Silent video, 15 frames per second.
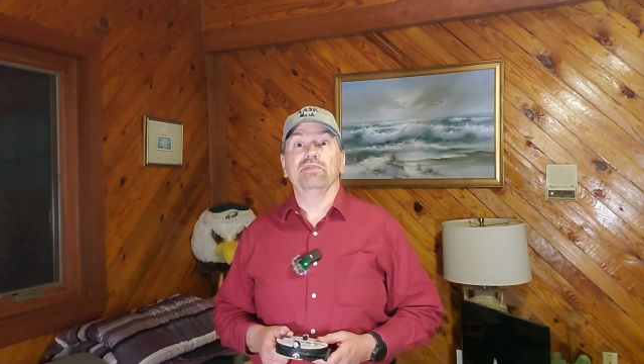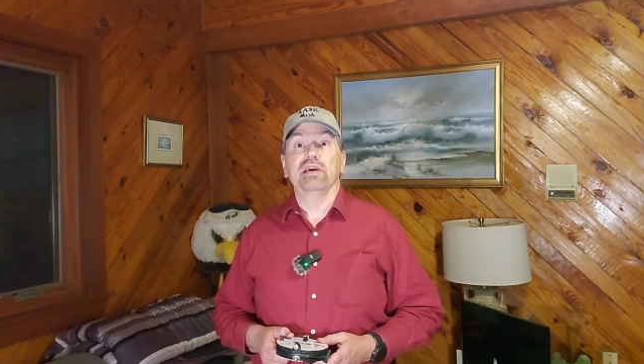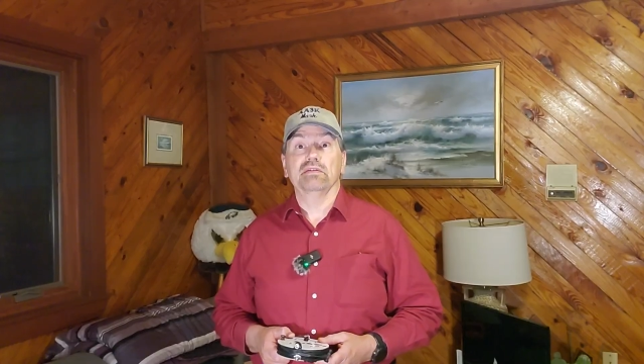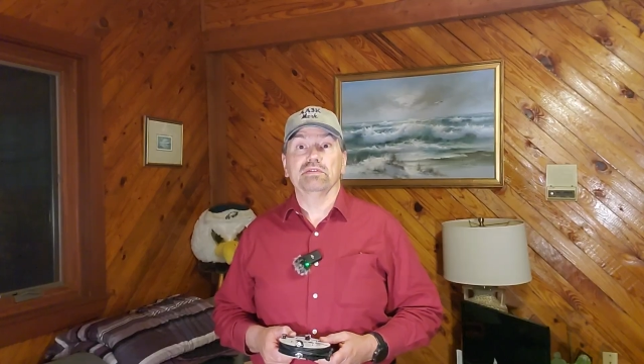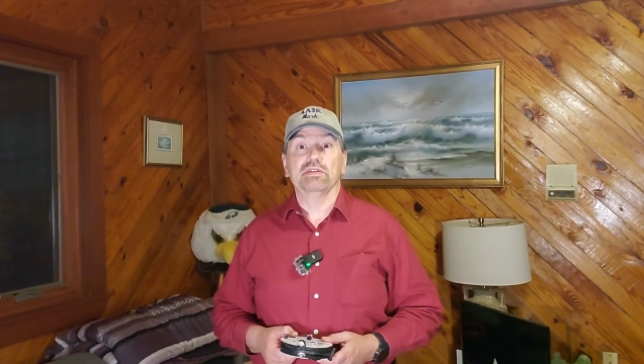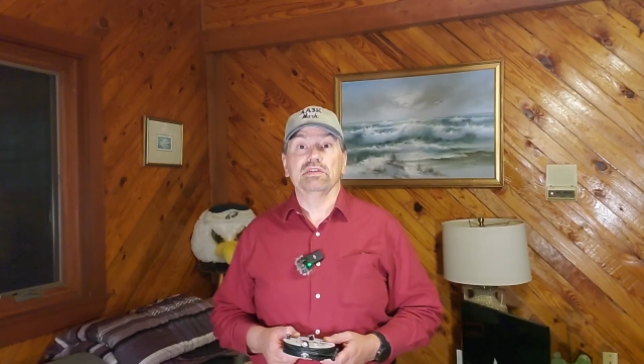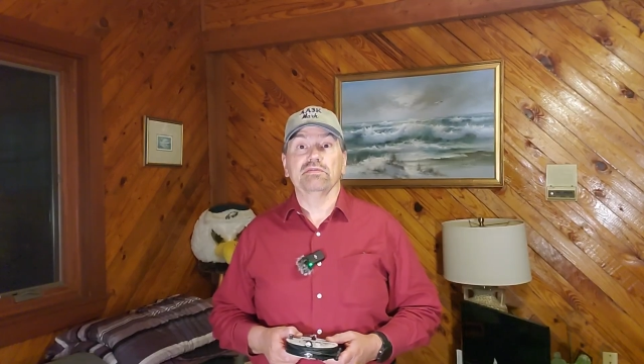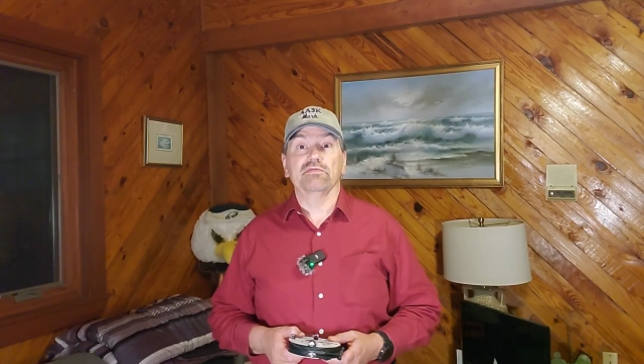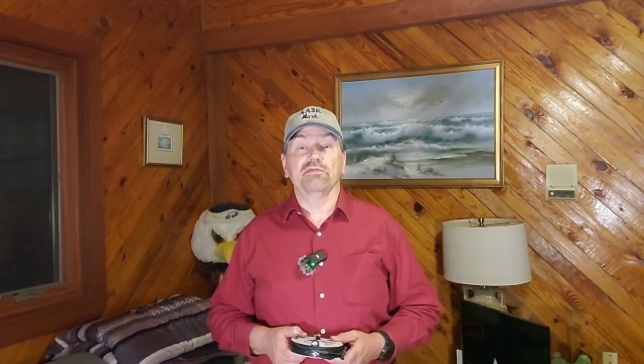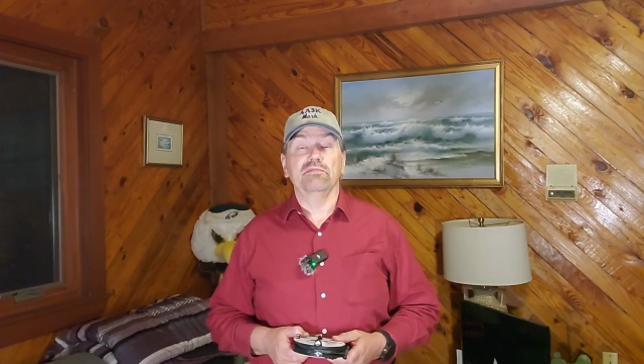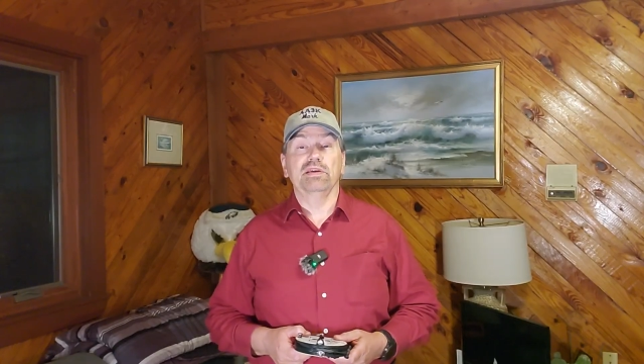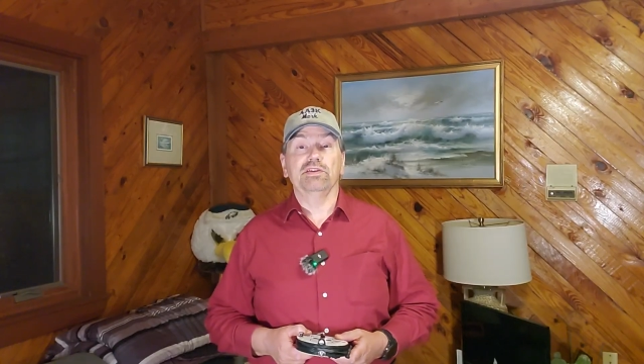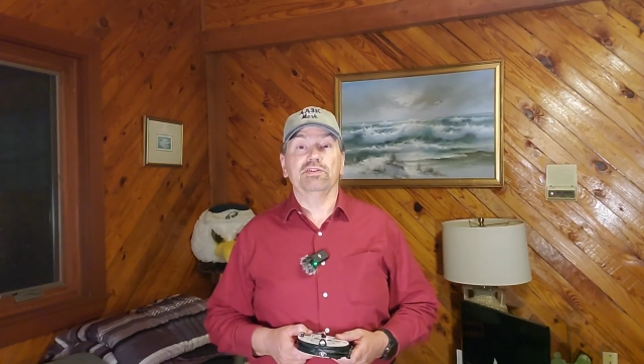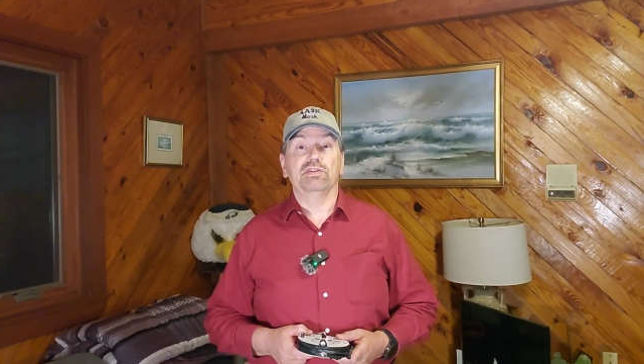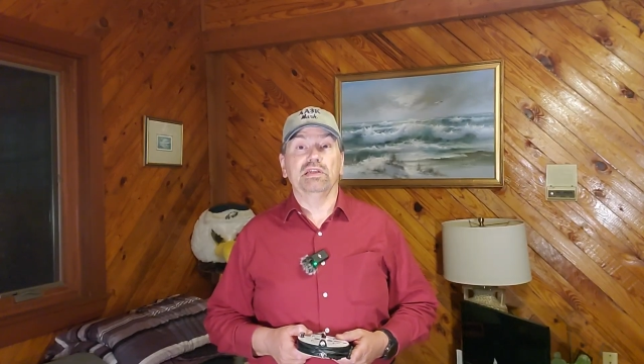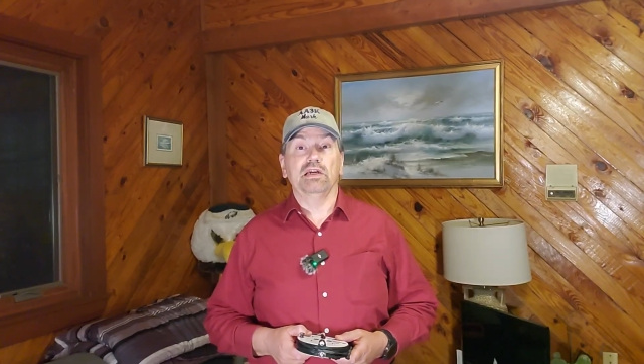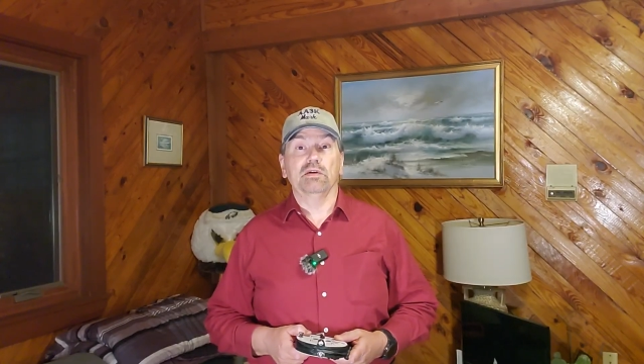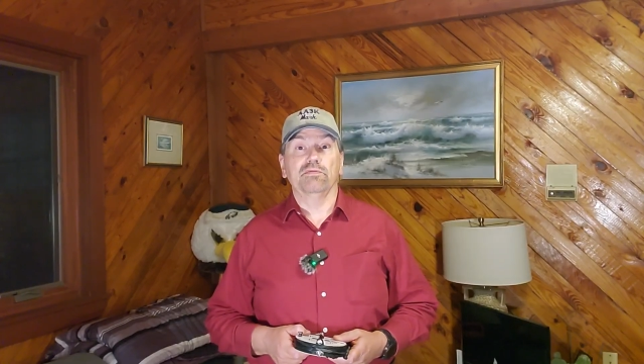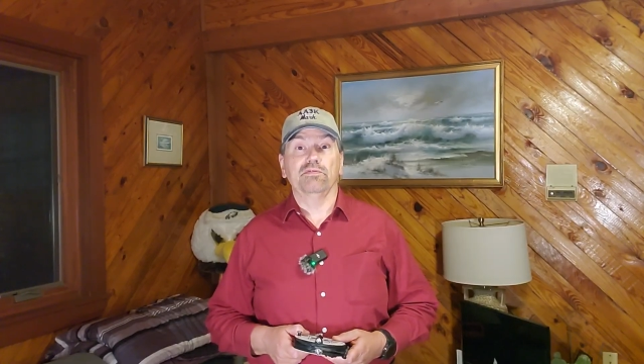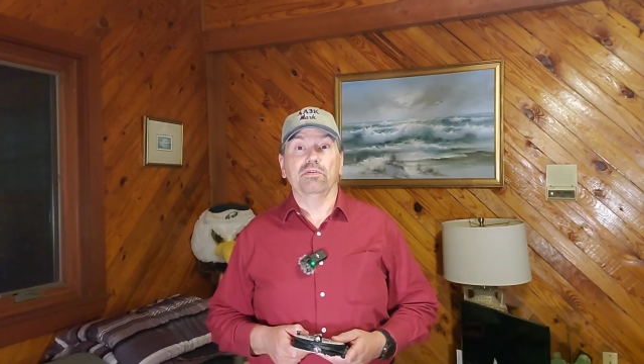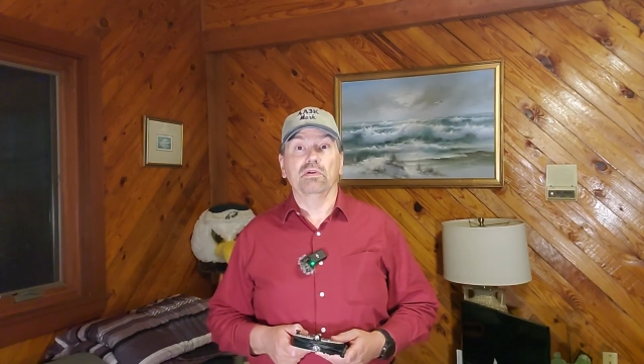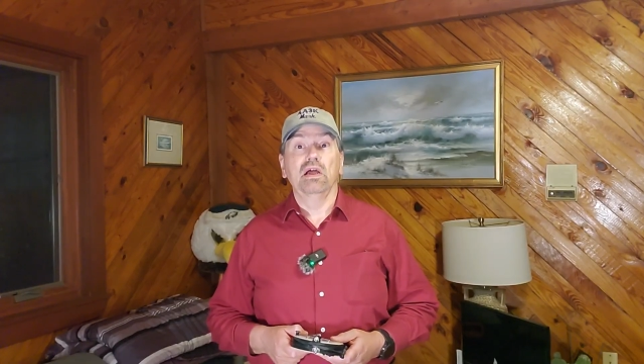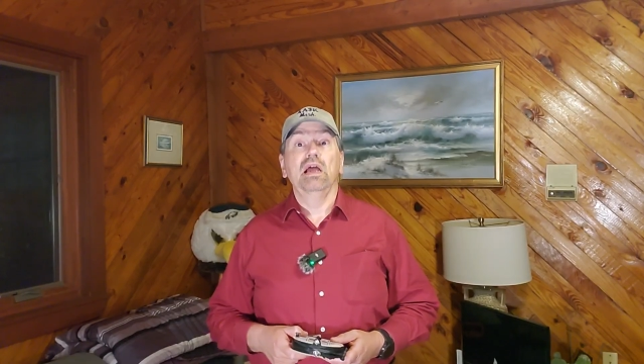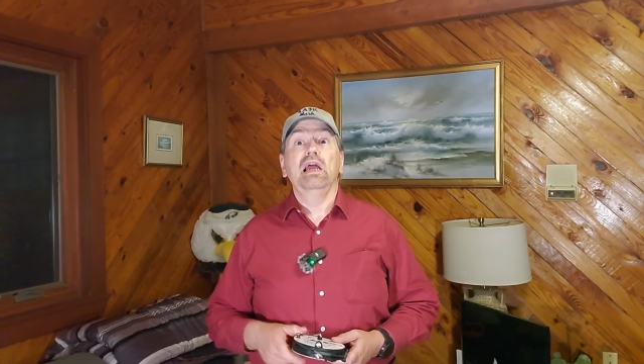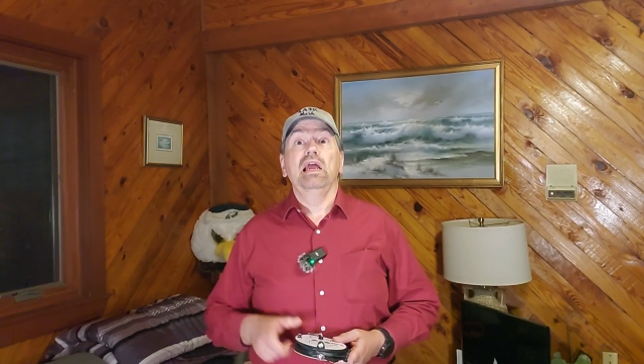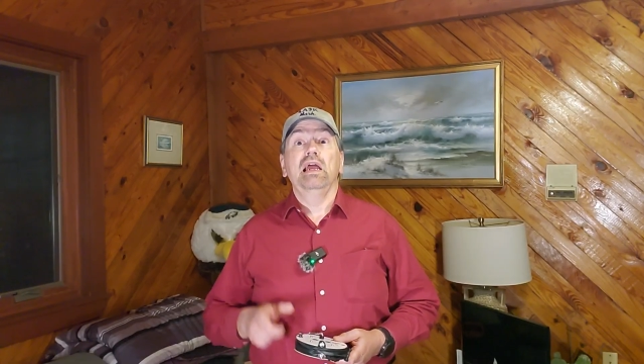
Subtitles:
found this information helpful.